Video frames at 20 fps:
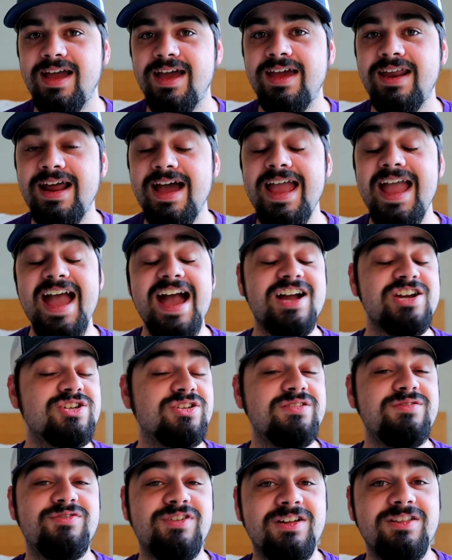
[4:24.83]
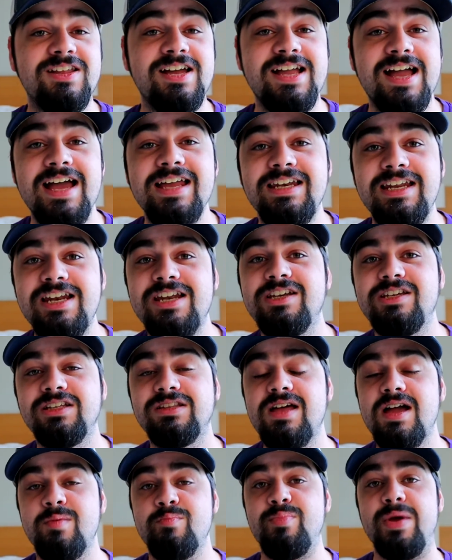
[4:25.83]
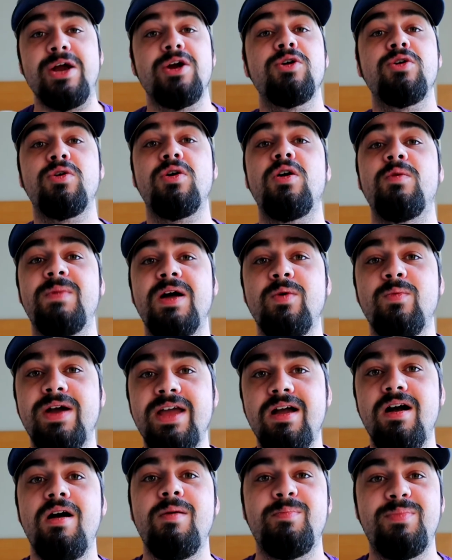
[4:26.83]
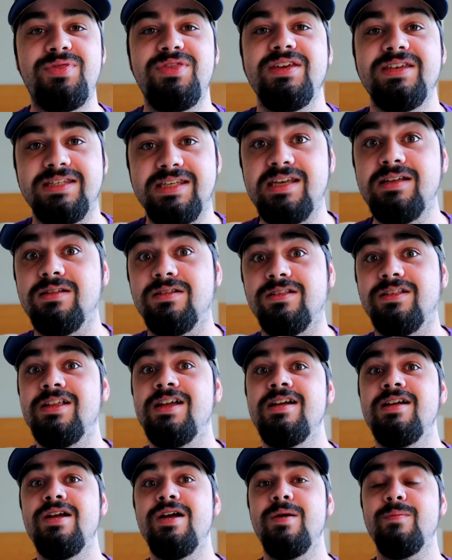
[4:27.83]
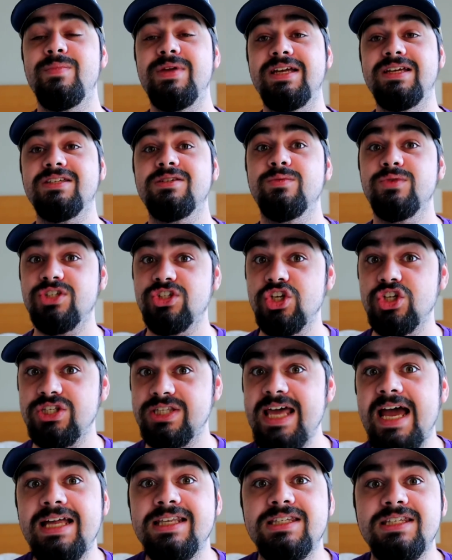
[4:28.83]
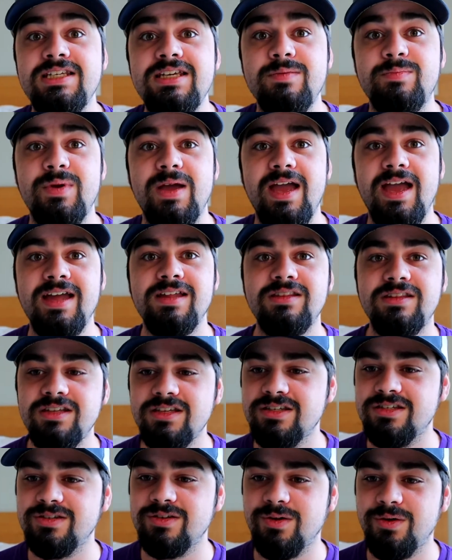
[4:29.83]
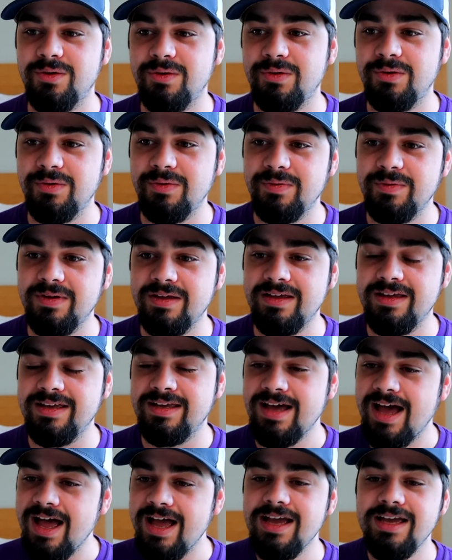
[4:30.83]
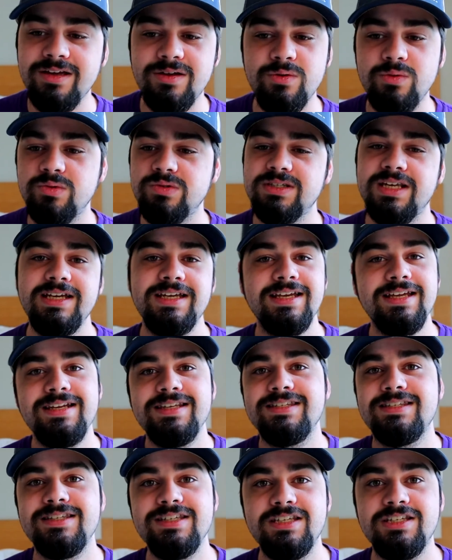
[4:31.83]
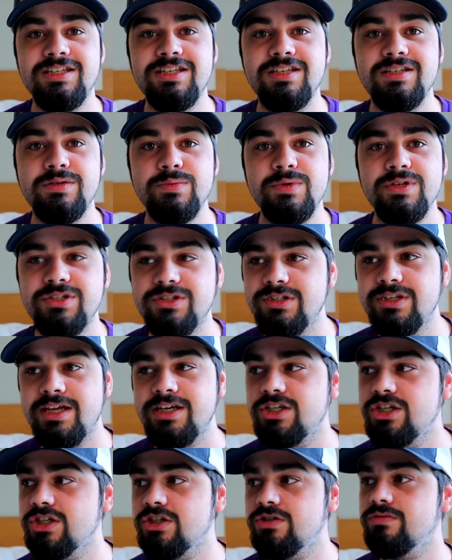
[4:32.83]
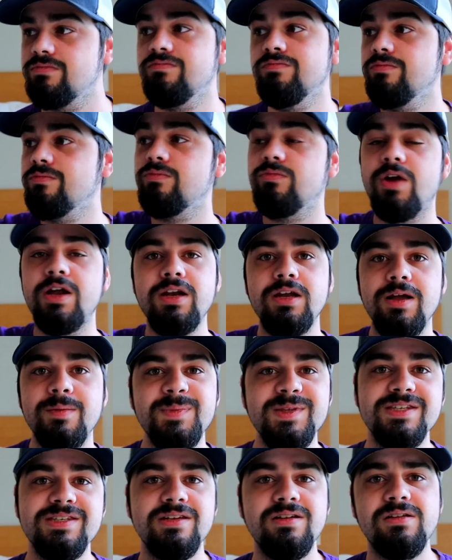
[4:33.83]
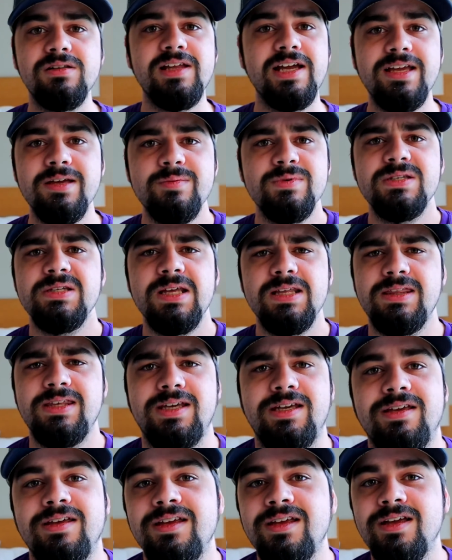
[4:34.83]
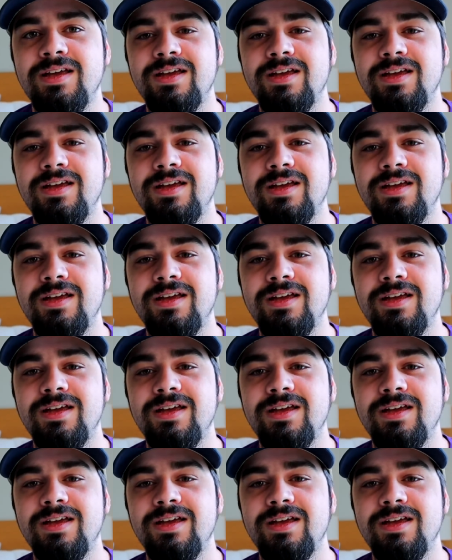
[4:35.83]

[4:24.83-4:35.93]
and I actually felt like I needed to like bear crawl my way up this hill because it was just that steep. And this guy who was like in his 60s was like just running up this hill like it was nothing.